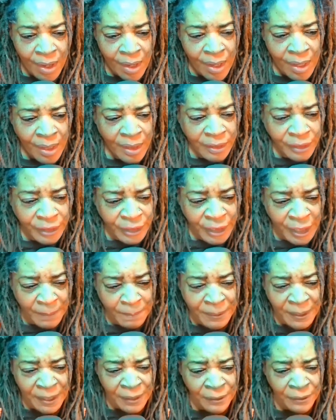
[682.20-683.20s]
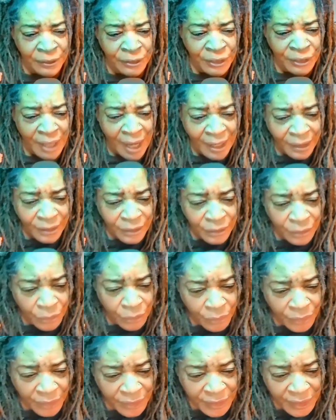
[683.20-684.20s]
She appears shocked
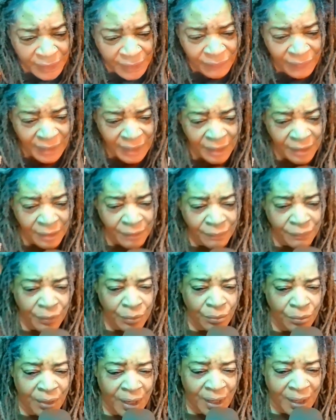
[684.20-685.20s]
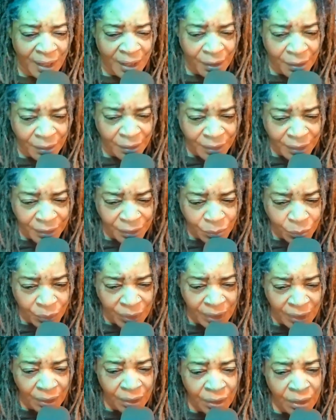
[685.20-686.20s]
during a TV interview that aired this
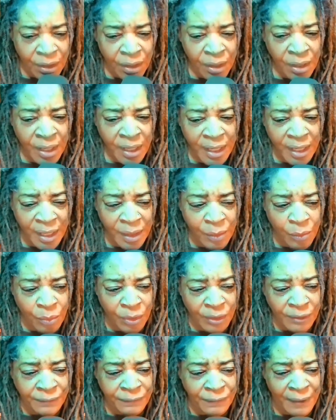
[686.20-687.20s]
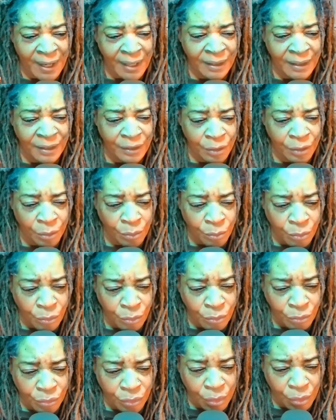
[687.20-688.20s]
week, in which Finding Your
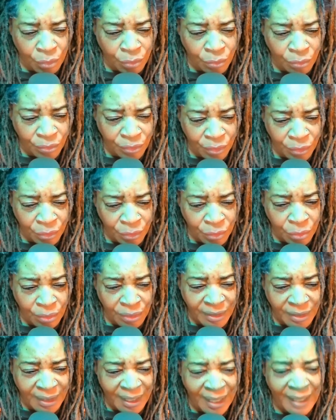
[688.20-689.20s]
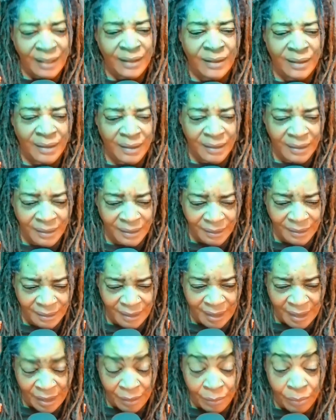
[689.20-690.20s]
Roots host Louis Gates,
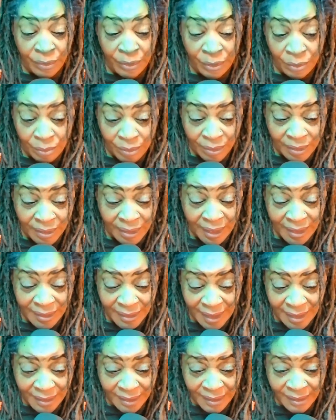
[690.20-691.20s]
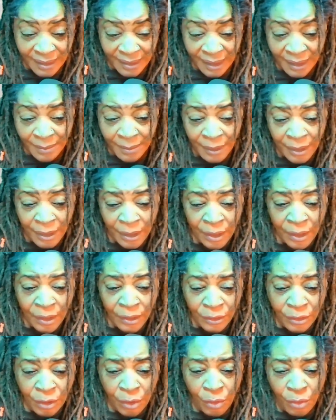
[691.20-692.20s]
Henry Louis Gates, that's his name,
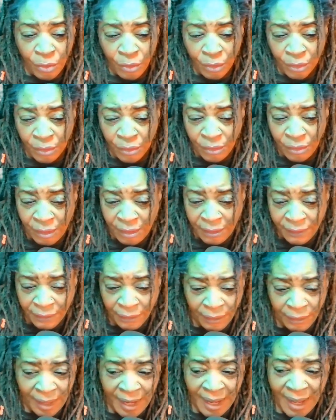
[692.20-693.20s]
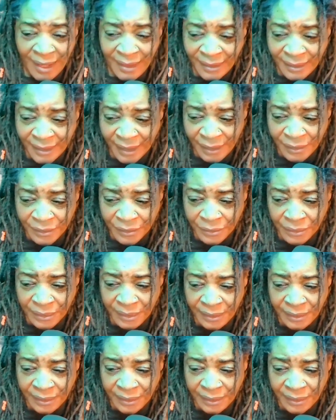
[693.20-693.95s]
told her of her ancestry.